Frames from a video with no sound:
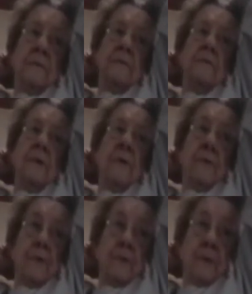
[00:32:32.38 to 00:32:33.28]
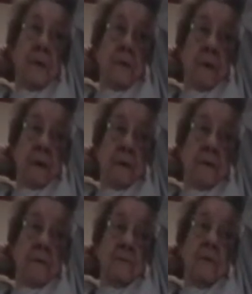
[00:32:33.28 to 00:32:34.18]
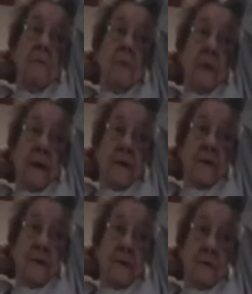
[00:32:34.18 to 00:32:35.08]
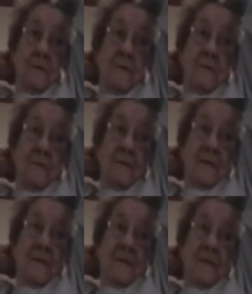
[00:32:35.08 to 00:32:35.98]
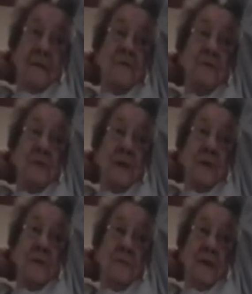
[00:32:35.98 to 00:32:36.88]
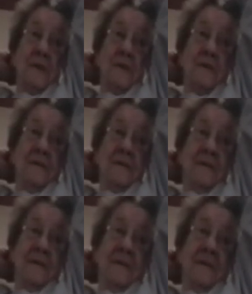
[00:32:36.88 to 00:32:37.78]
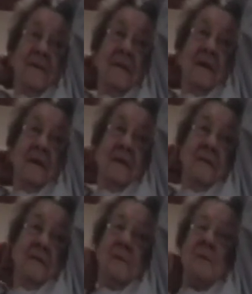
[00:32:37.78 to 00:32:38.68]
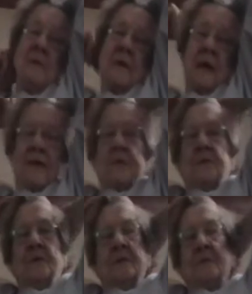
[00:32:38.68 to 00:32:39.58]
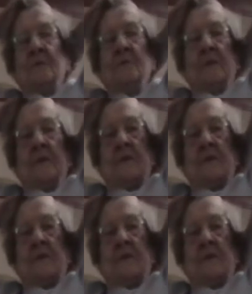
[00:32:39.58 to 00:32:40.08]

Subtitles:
When the first bell rang, we were allowed to go, because you could hear the bell. We weren't allowed to go to school till the